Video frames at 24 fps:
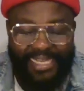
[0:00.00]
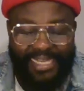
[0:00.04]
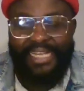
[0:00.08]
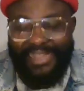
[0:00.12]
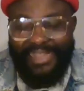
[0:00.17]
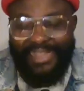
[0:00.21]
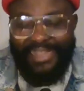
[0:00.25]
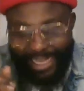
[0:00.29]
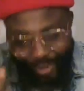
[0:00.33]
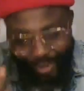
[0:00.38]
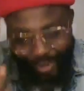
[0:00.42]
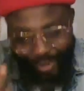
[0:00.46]

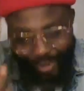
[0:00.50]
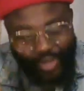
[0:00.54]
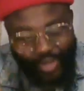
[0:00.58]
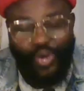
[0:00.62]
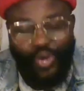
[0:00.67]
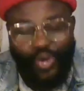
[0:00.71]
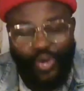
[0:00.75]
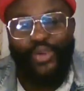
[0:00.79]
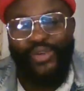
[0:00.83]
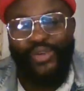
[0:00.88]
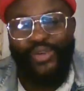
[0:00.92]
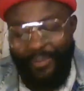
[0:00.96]
That to show
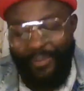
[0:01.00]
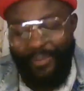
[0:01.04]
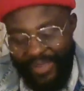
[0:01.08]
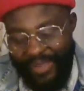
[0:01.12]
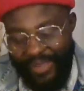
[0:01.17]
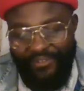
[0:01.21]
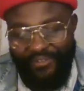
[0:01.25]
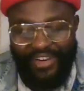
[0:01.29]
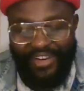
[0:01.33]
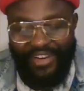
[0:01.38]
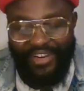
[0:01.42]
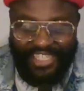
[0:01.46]
you that
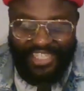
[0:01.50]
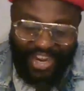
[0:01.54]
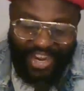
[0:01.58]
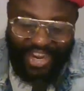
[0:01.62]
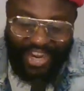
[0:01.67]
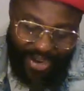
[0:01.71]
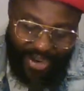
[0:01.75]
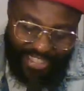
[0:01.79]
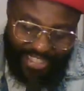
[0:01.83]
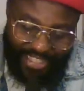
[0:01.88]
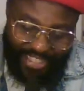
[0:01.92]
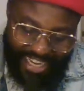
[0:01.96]
Biafran child and
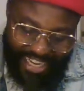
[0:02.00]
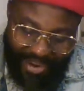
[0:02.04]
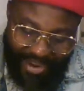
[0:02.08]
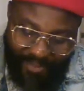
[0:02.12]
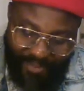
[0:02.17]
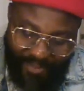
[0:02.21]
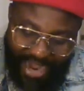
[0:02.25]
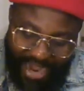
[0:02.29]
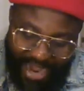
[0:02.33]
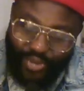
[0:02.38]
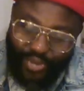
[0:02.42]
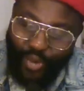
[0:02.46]
watching like
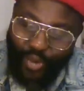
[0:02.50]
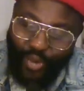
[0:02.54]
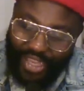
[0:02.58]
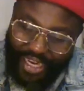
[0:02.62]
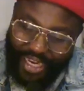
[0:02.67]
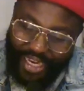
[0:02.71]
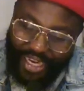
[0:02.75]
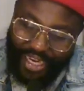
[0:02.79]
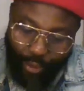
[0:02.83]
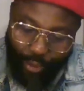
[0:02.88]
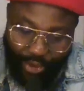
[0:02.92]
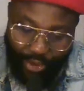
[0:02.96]
Mazi
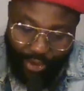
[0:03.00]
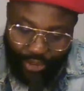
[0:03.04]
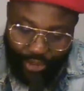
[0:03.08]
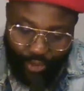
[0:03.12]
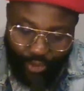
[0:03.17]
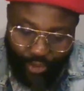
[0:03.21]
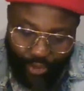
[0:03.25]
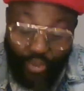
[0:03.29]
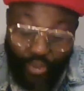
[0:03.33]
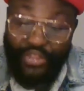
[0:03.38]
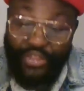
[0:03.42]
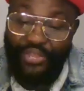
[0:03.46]
Okenna
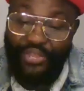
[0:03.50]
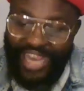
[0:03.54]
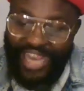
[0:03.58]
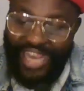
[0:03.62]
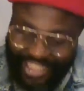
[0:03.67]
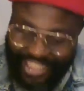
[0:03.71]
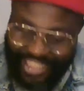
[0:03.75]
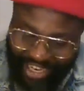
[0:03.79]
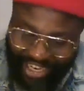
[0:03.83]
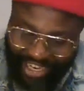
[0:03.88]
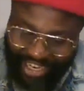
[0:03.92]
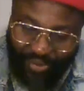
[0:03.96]
Okwuchukwu, they are
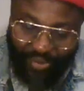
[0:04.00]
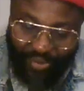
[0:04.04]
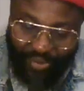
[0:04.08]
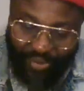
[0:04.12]
general.